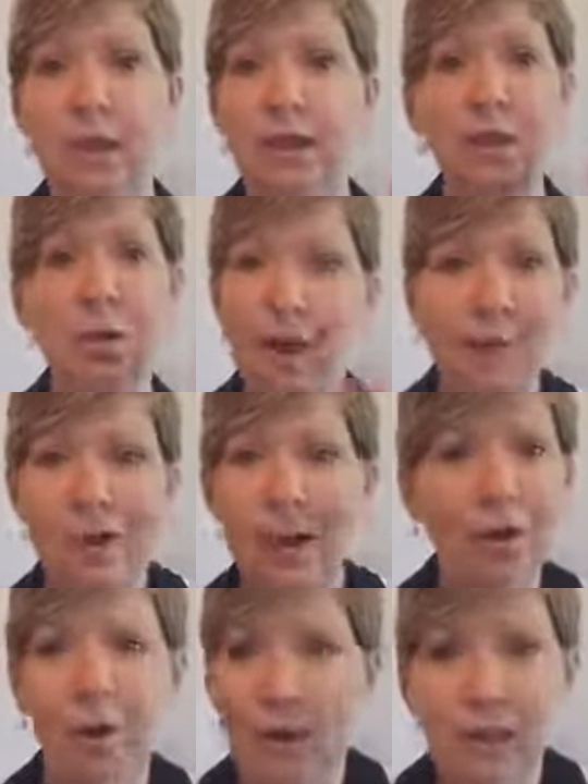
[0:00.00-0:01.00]
I'm
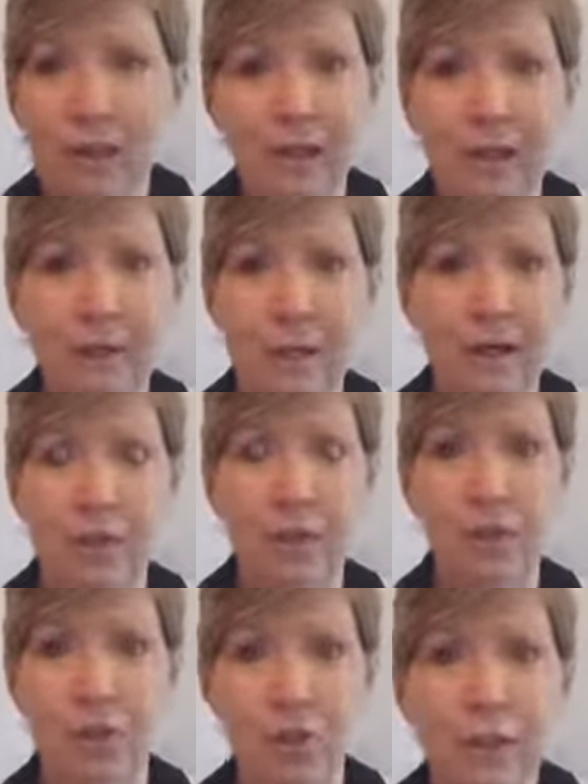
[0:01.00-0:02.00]
not hurting anybody
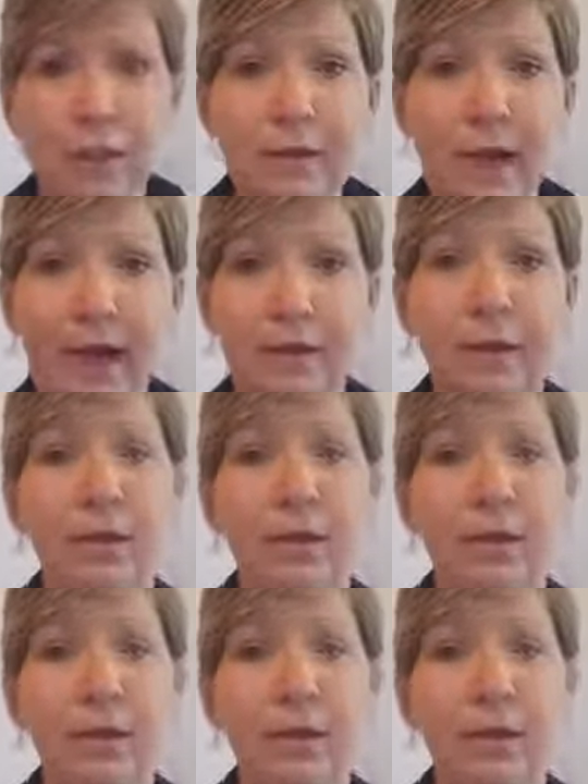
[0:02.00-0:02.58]
by doing that.